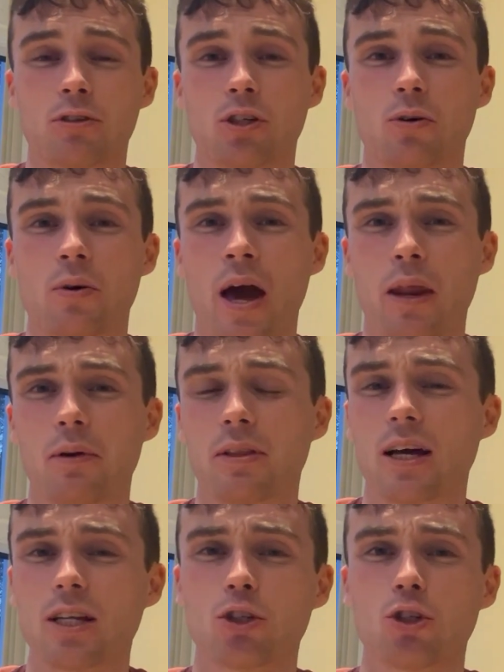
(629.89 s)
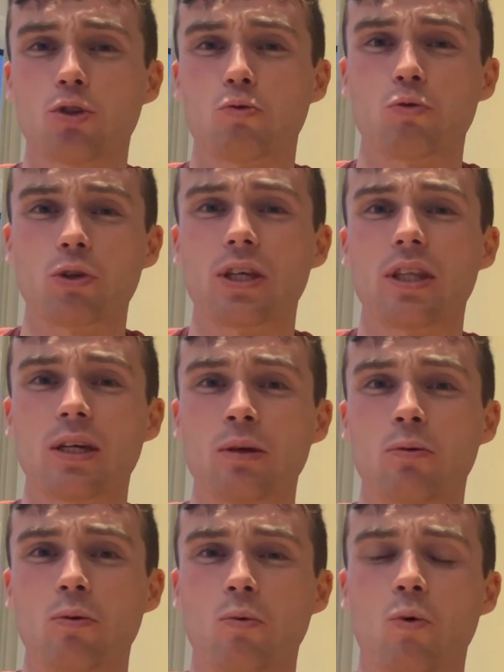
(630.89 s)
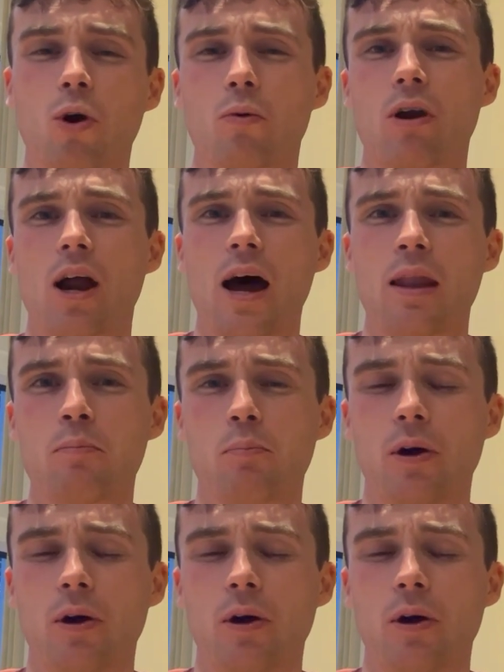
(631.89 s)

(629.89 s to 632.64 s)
So anyway, that's just really where we're at.